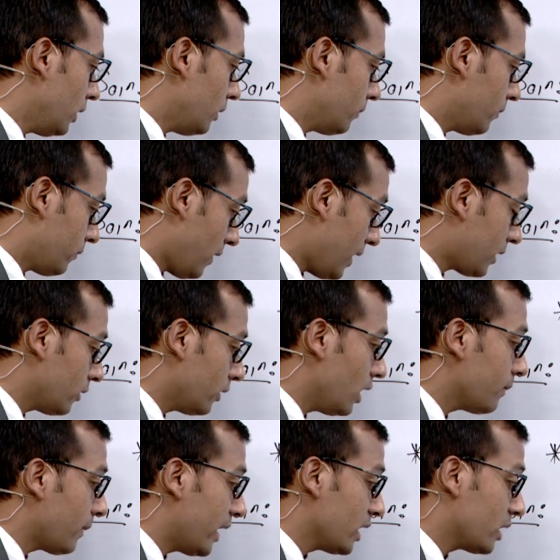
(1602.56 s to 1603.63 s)
factor a
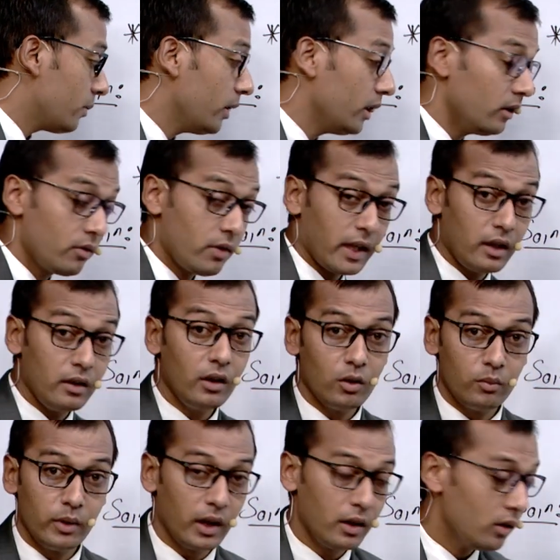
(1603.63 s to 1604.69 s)
minus b in the second
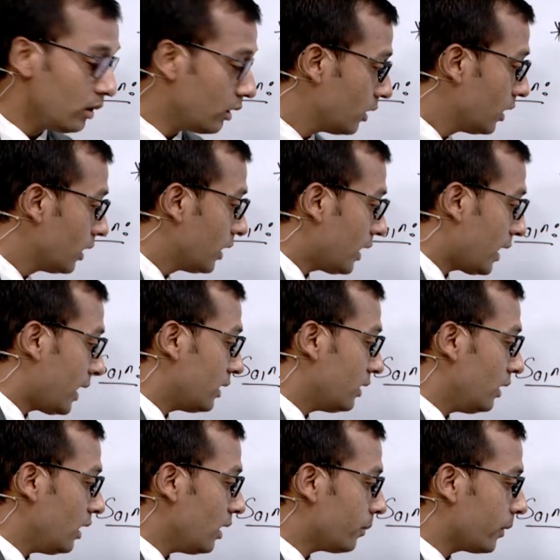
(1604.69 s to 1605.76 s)
denominator, and
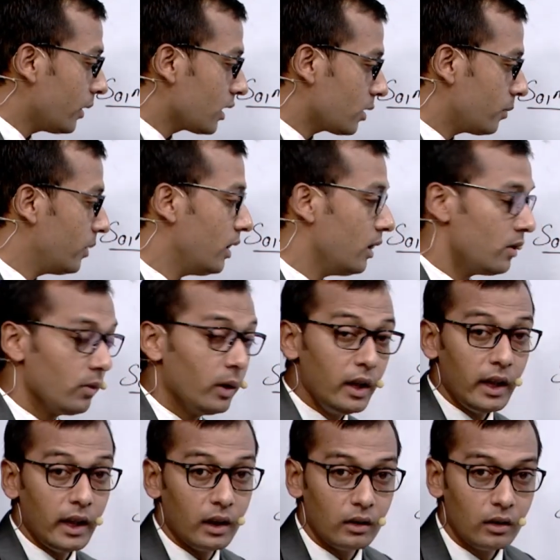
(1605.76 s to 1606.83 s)
a plus b is
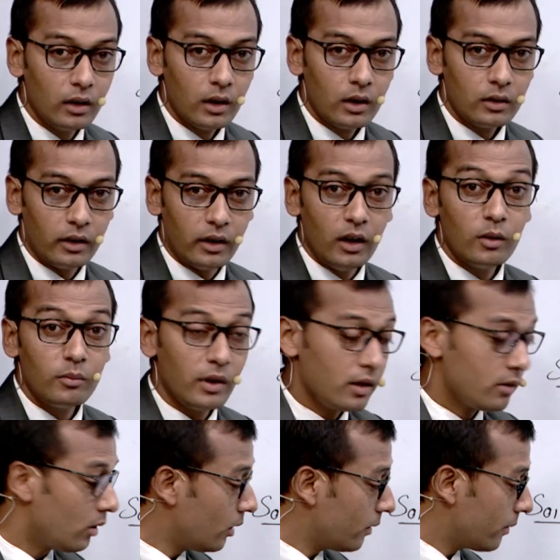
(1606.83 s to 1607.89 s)
only in the
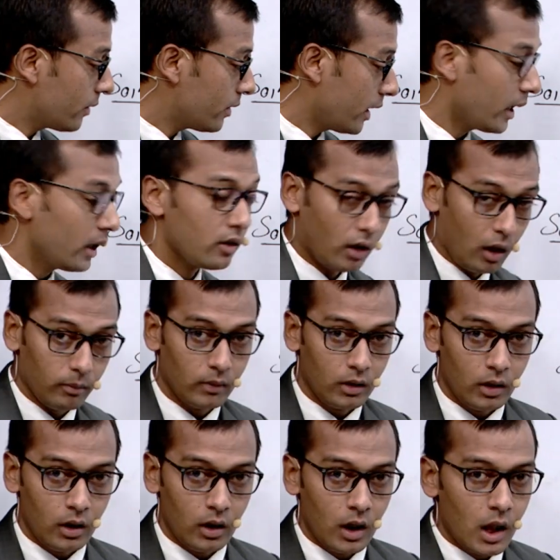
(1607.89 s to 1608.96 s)
denominator of second term.
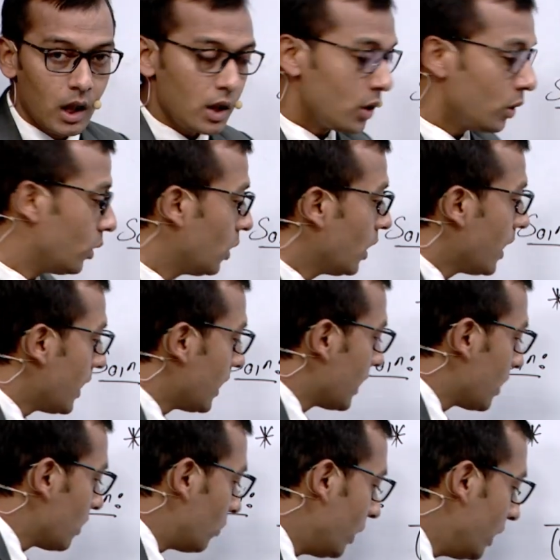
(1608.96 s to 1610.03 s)
So
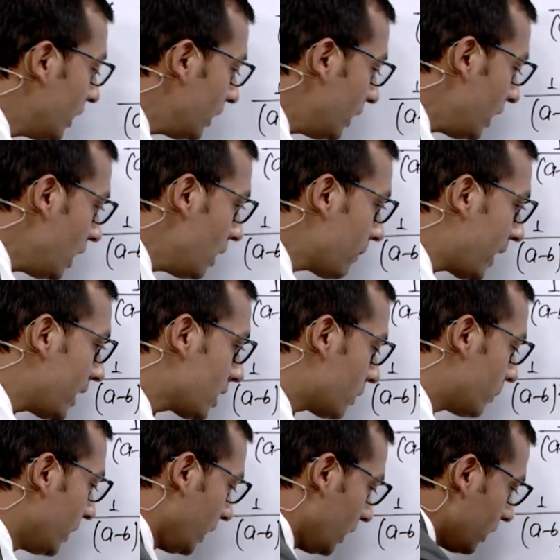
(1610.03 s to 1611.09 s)
only a minus
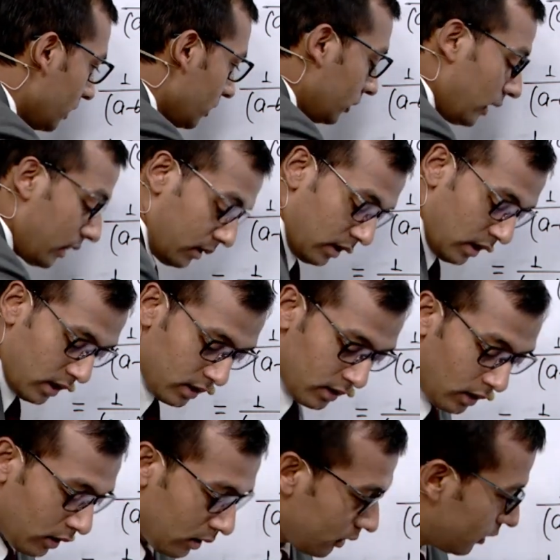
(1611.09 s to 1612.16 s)
b. So this is
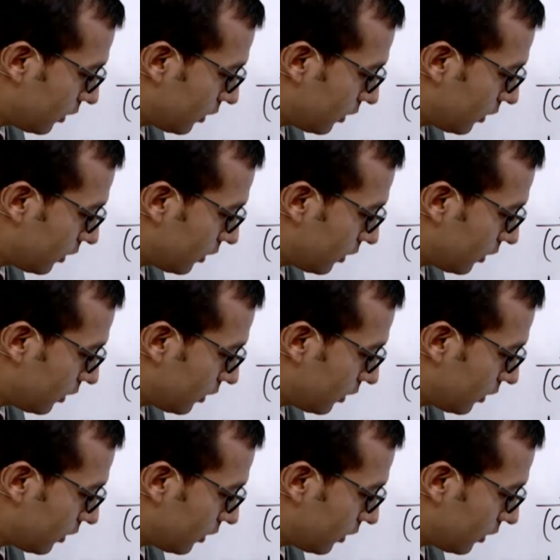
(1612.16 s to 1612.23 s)
the